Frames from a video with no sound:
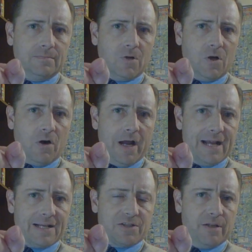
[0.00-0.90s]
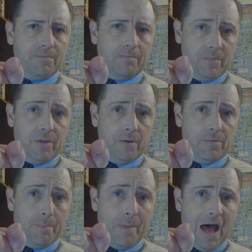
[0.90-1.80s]
all right, next to the, the, the
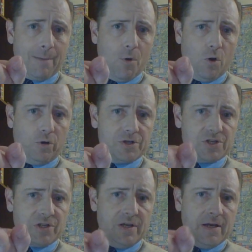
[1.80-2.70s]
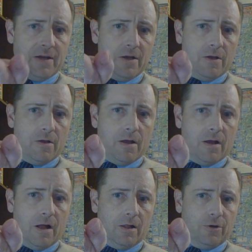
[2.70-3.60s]
bottom molars.
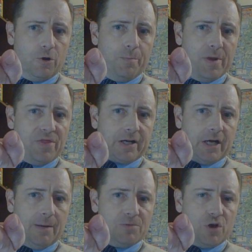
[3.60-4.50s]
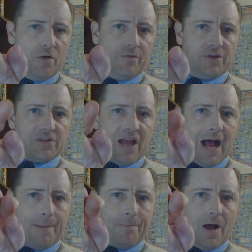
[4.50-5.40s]
A little bit that comes over the
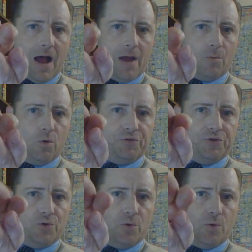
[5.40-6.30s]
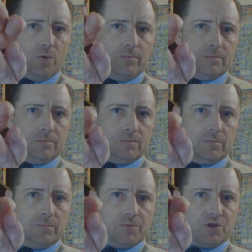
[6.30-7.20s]
top, I will do
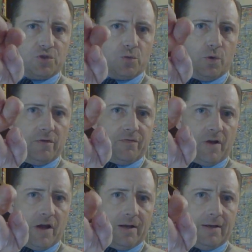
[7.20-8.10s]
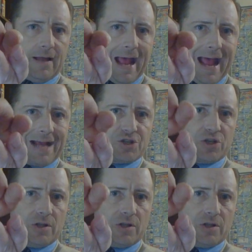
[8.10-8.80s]
sort of a action